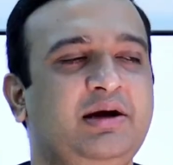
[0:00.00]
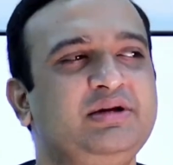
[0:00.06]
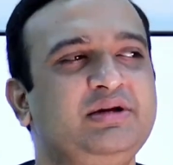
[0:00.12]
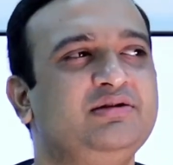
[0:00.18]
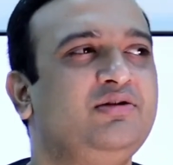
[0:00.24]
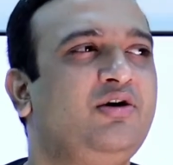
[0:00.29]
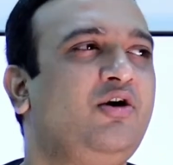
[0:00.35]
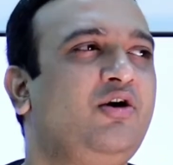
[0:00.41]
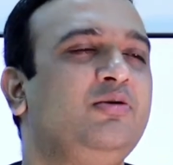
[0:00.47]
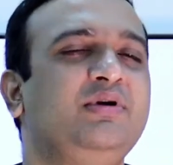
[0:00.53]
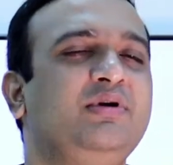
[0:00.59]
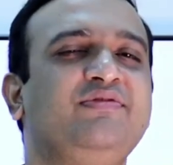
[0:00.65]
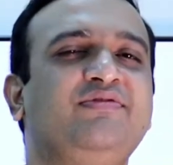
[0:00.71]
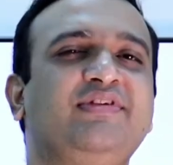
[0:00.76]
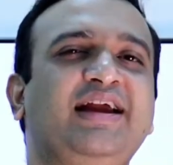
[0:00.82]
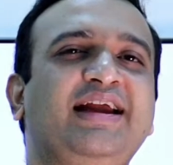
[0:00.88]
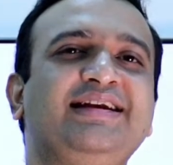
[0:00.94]
I mean, all my
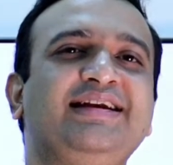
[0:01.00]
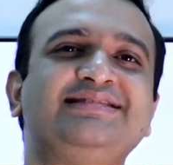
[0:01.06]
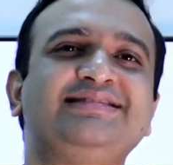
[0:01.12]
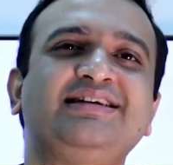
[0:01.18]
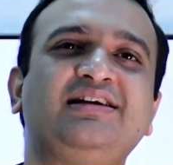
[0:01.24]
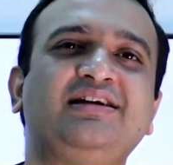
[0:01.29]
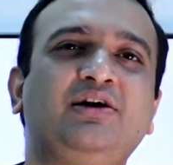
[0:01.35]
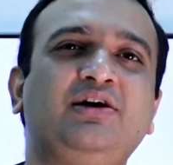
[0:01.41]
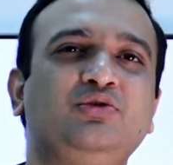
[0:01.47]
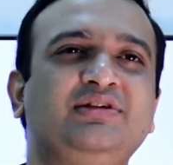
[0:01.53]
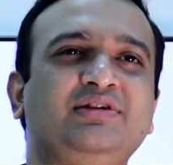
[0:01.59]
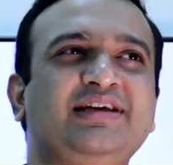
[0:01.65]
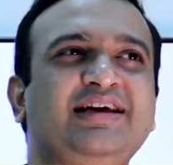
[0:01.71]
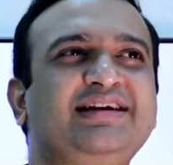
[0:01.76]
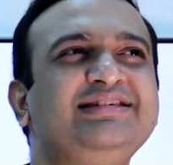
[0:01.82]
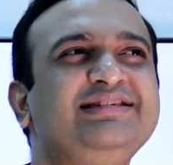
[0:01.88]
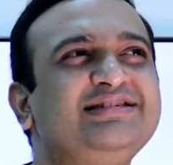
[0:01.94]
friends are out
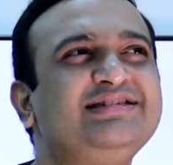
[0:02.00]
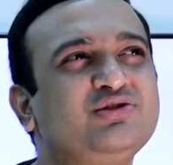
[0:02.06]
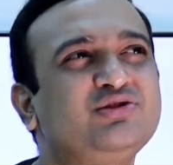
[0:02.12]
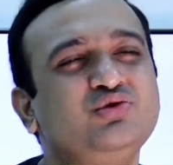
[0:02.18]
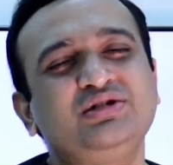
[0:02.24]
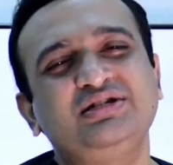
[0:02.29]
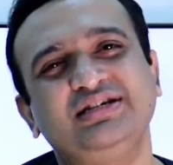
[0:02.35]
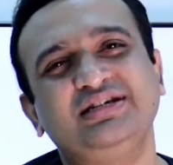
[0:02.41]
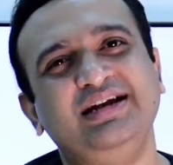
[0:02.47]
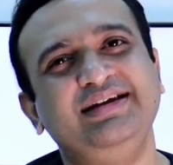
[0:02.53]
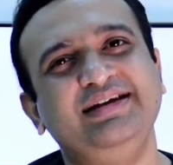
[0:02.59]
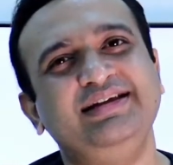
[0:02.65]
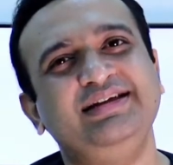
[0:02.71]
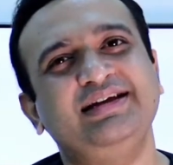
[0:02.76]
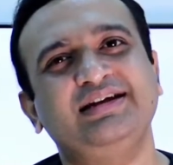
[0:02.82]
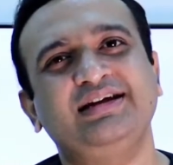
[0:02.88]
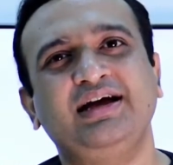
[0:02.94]
there and it's so
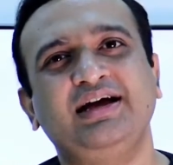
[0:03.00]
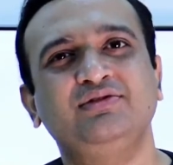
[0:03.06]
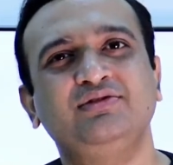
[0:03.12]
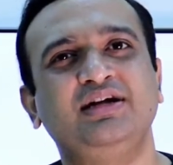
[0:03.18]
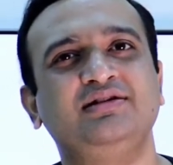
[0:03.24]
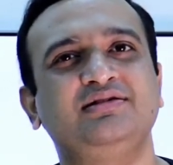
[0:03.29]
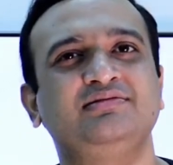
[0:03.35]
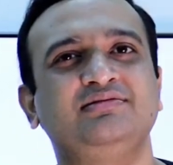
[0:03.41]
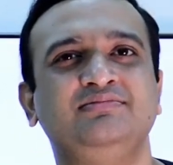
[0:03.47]
chilly and I have that